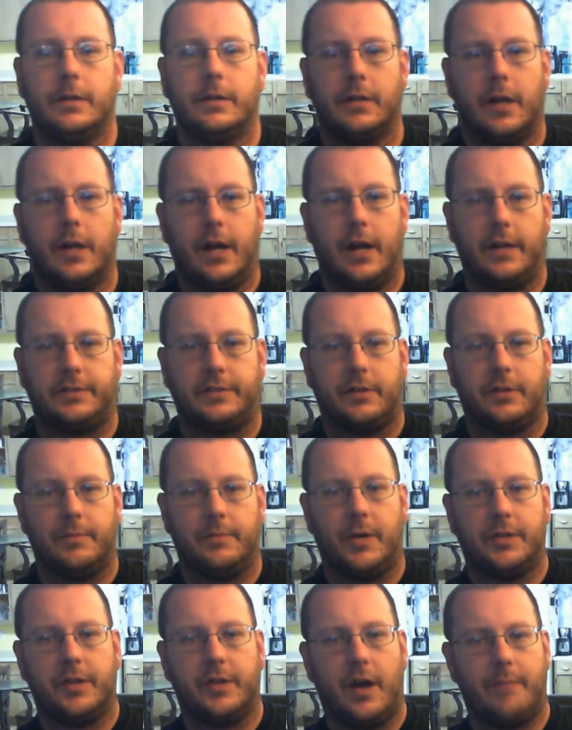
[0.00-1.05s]
Alright, so I'm
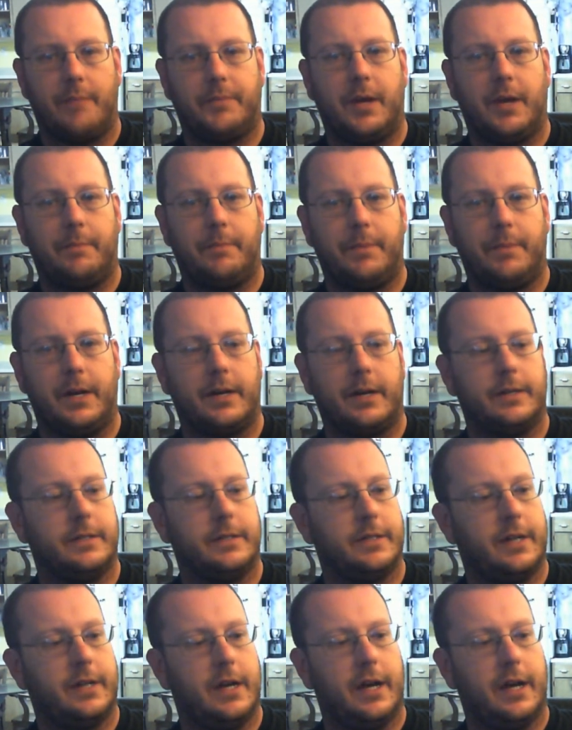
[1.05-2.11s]
all topped up here.
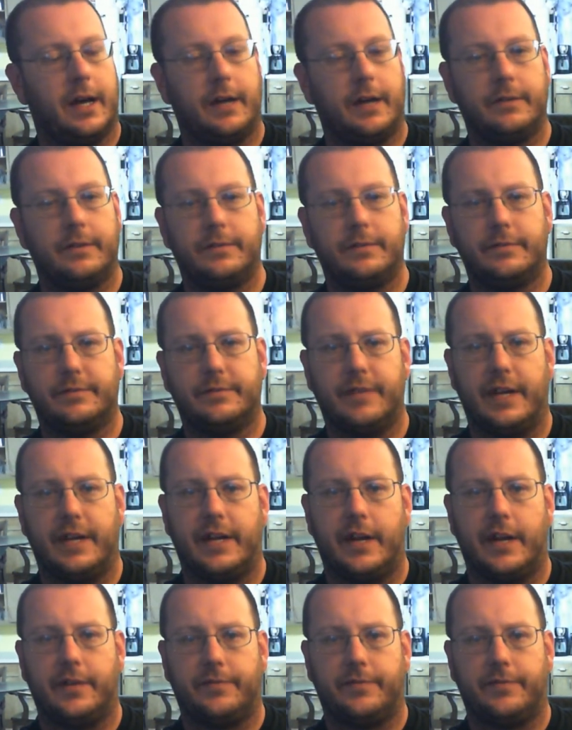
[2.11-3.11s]
Find out if